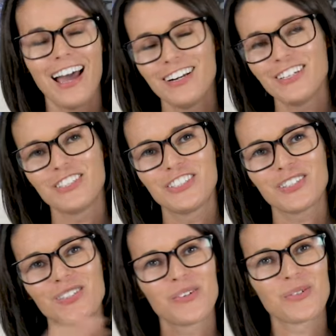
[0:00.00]
And it is
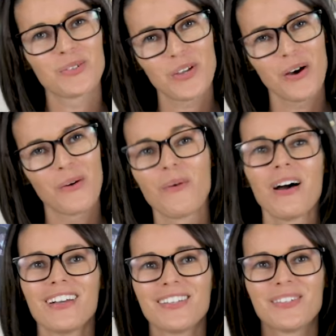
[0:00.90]
just
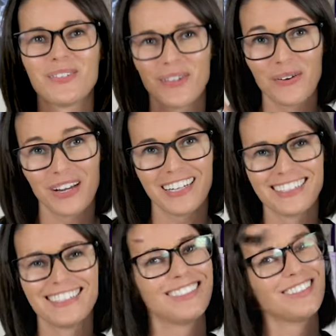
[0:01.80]
so, so good.